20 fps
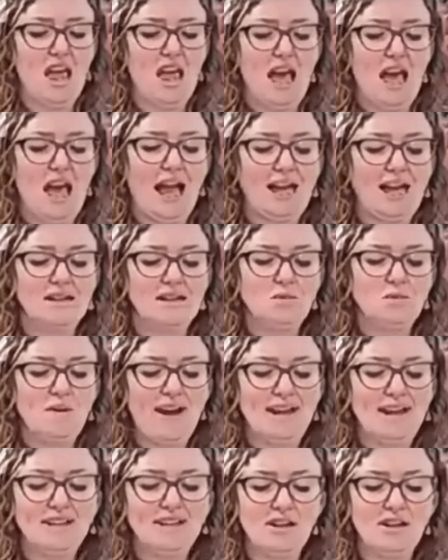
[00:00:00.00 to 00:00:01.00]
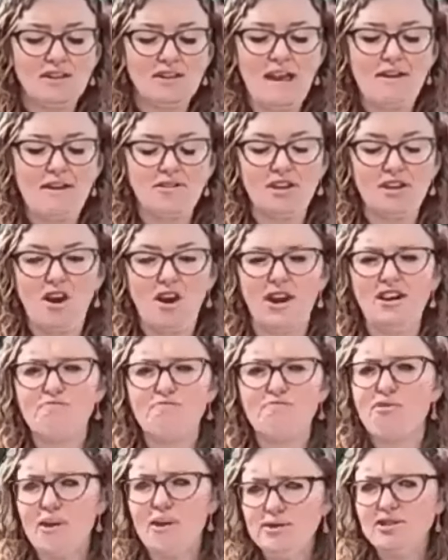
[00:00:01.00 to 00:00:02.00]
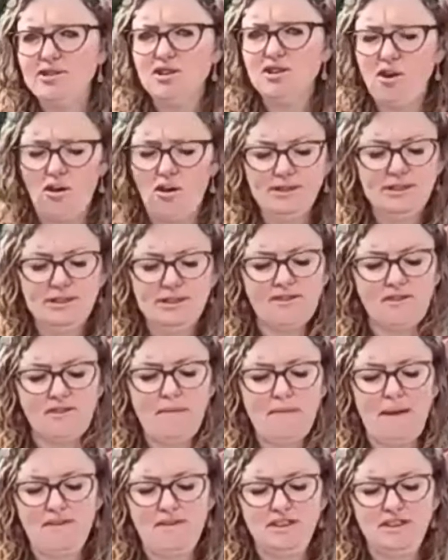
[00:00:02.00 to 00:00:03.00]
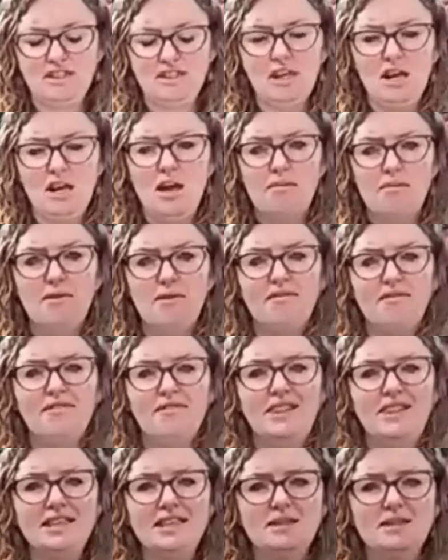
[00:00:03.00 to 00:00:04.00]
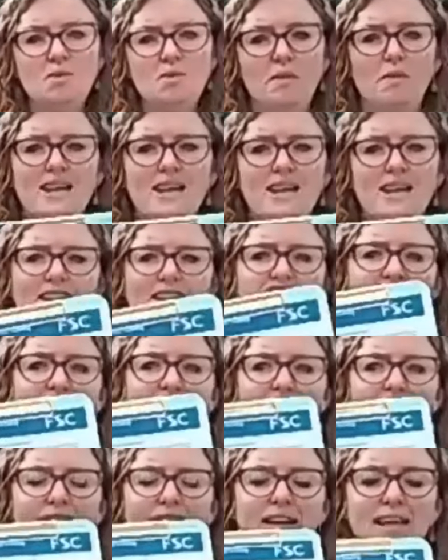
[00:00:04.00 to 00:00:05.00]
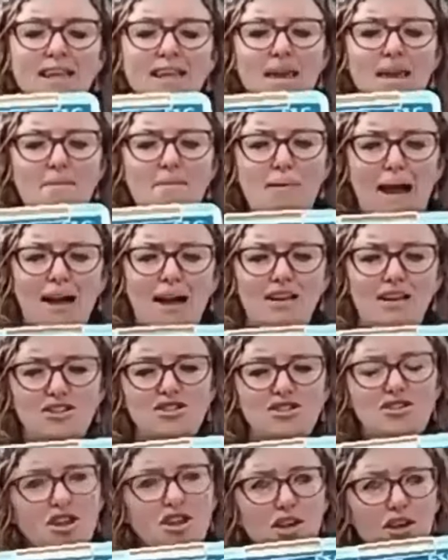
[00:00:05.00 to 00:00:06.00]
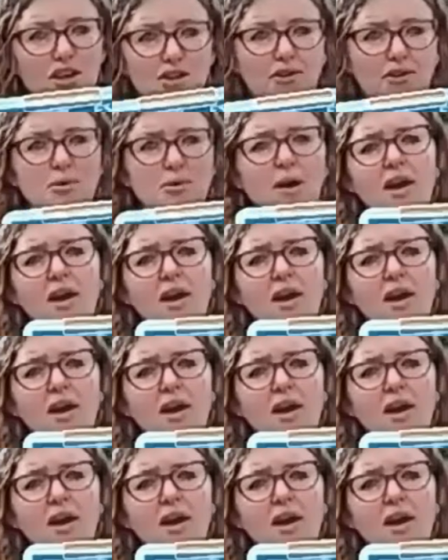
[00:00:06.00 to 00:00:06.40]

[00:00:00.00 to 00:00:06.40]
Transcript: And we've had a look there at the kind of pros and cons of the method. But for this one, we can actually link it back to the